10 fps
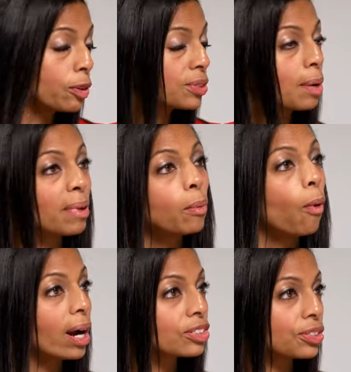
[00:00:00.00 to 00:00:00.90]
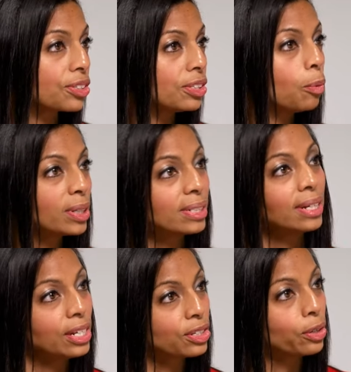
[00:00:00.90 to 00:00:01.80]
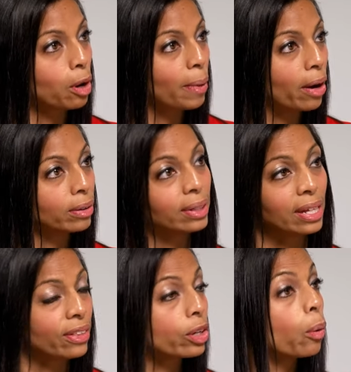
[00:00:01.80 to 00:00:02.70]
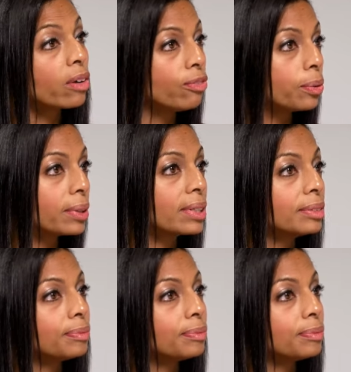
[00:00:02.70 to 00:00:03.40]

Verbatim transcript: those that may watch this? You know, what do they need to know about anything going forward?